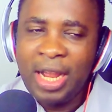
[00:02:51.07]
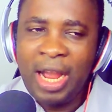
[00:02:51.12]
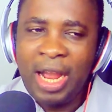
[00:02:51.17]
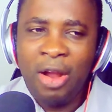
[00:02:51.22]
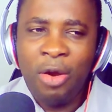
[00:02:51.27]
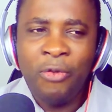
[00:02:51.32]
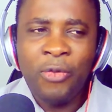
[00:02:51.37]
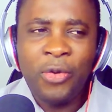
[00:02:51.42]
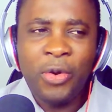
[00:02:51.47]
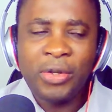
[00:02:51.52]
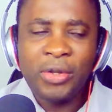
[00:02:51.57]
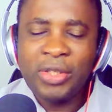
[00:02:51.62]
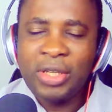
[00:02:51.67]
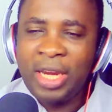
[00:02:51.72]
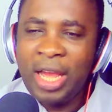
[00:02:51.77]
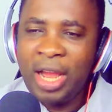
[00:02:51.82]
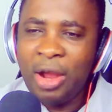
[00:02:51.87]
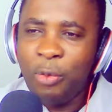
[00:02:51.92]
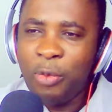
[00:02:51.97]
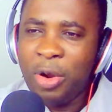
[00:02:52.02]
Of course,
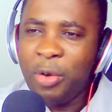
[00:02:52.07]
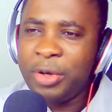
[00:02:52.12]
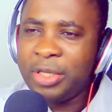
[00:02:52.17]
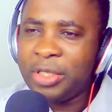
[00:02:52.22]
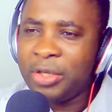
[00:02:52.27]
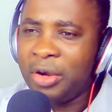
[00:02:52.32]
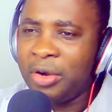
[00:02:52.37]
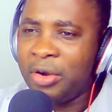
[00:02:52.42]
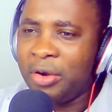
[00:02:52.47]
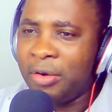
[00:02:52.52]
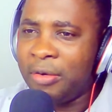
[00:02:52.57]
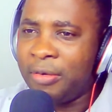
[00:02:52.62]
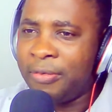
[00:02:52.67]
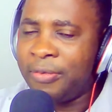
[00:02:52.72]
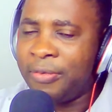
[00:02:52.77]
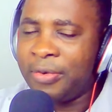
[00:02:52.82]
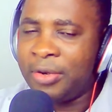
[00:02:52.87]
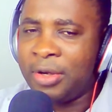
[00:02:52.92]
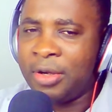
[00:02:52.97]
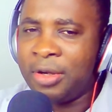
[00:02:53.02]
now when we talk
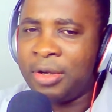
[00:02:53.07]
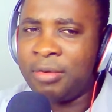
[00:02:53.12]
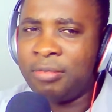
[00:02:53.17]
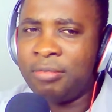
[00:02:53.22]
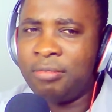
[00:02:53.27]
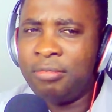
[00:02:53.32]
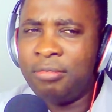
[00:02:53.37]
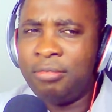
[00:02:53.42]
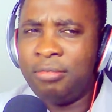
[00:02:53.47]
of